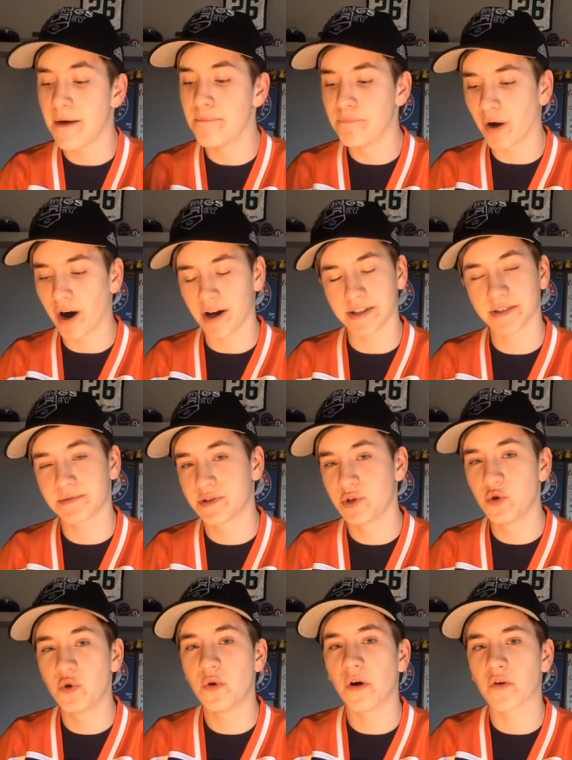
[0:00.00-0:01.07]
But
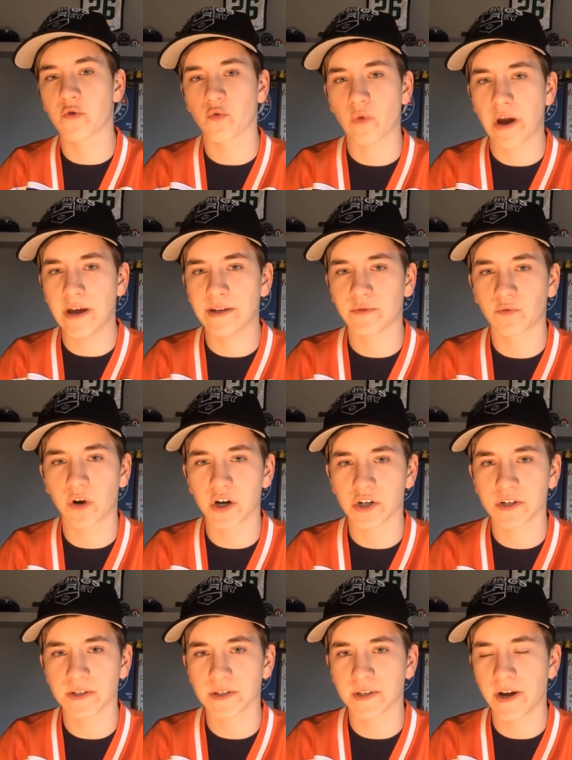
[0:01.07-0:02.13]
two great
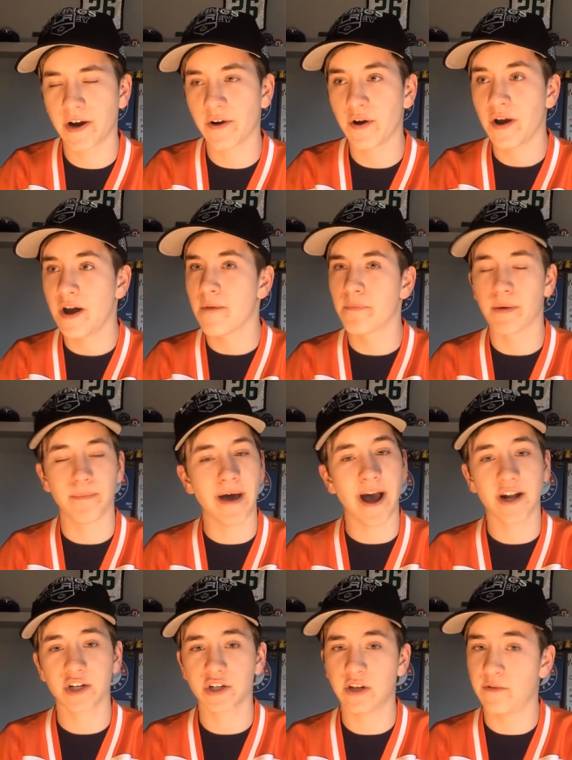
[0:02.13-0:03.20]
Russians there. But
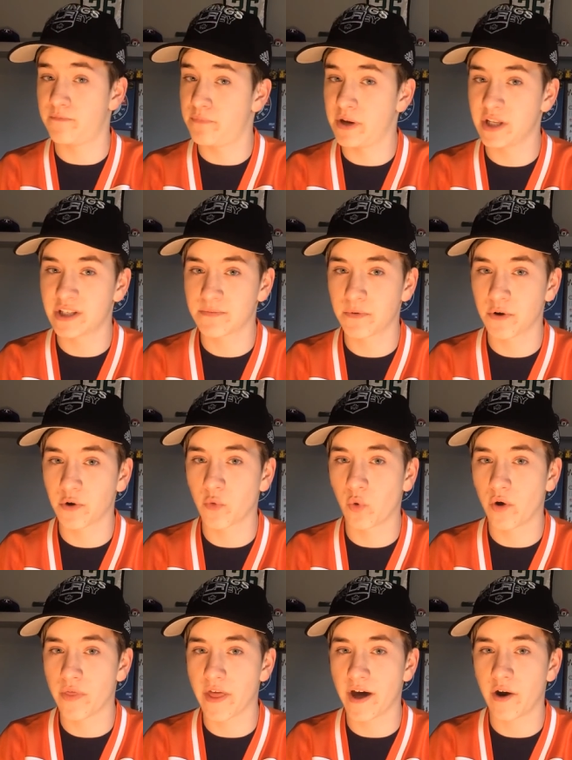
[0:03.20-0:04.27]
imagine if Pittsburgh
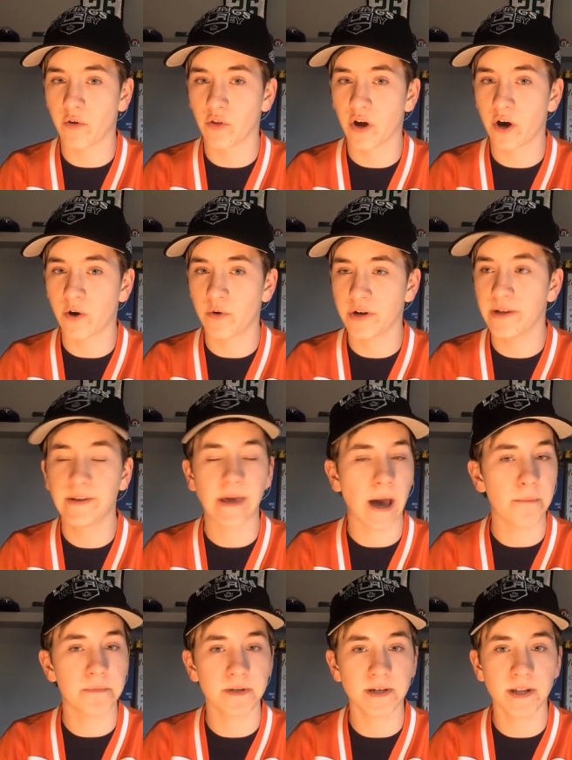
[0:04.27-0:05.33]
won that lottery,
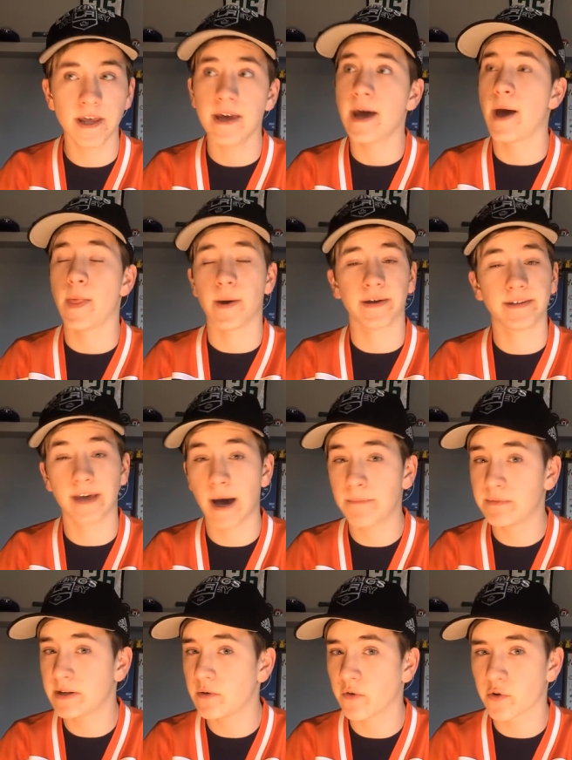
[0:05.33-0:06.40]
kept it, and then
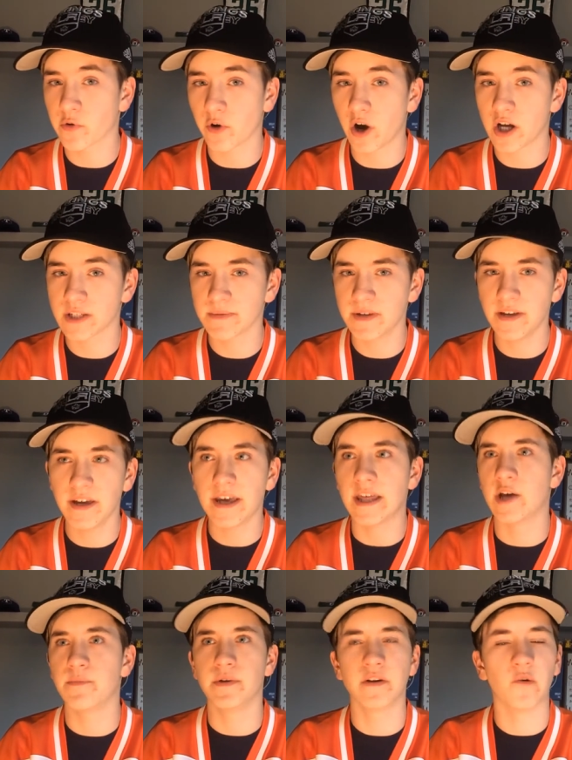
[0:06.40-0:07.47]
kept it with Crosby.
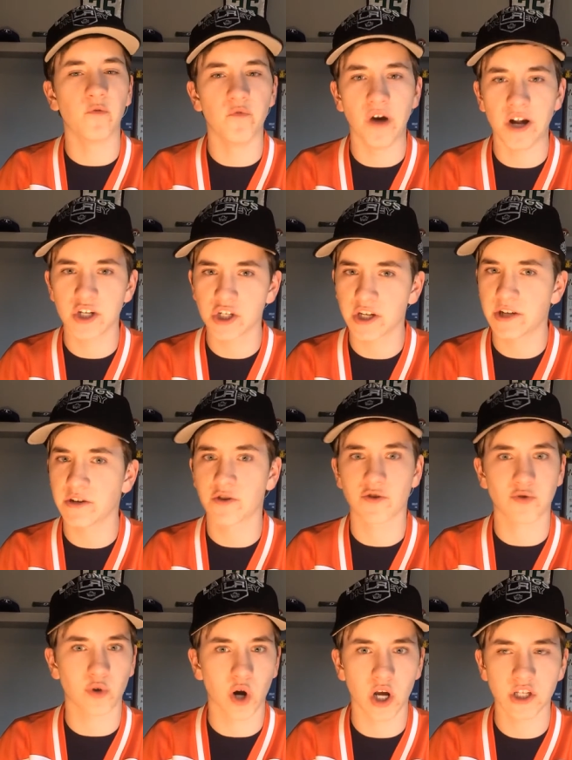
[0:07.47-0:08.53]
It'd be Ovechkin,
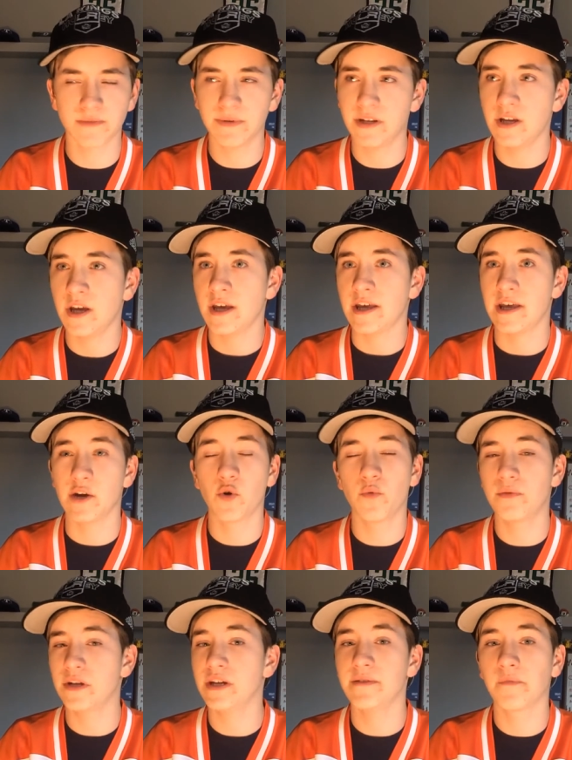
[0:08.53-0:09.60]
Crosby. It would
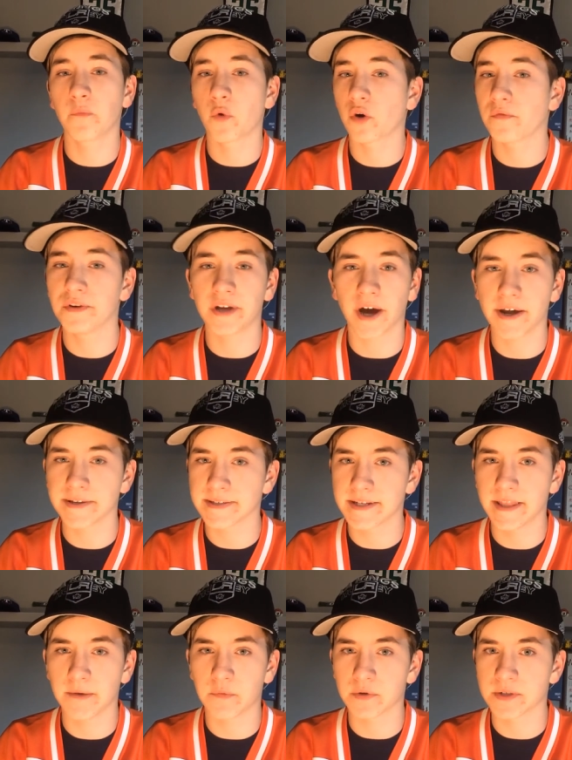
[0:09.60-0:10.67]
be even more of a dynasty
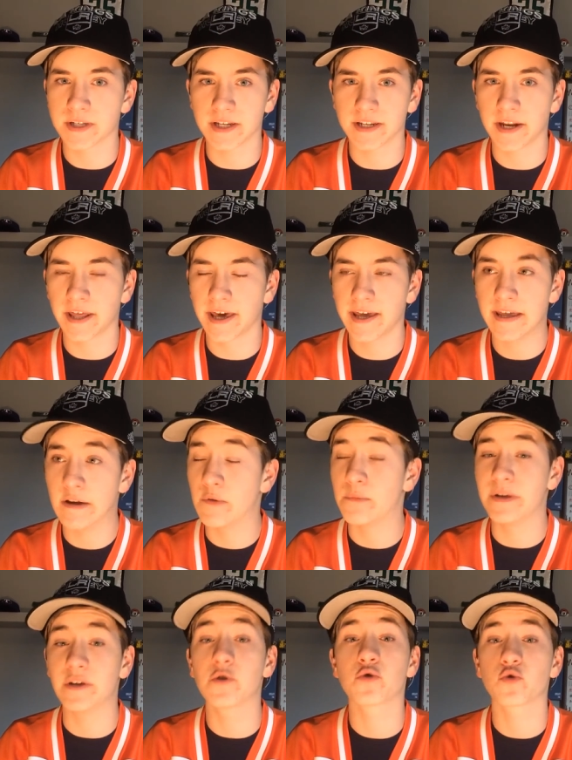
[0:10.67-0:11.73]
than we're seeing today. It would
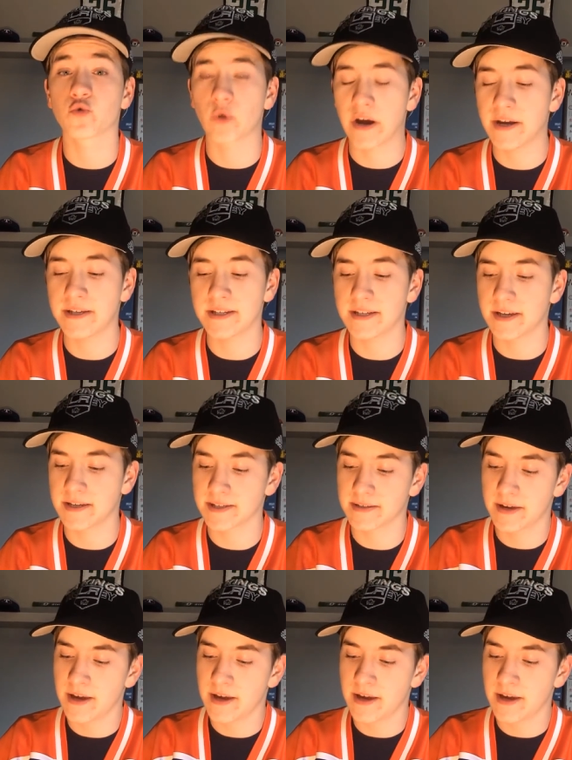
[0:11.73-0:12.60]
be craziness.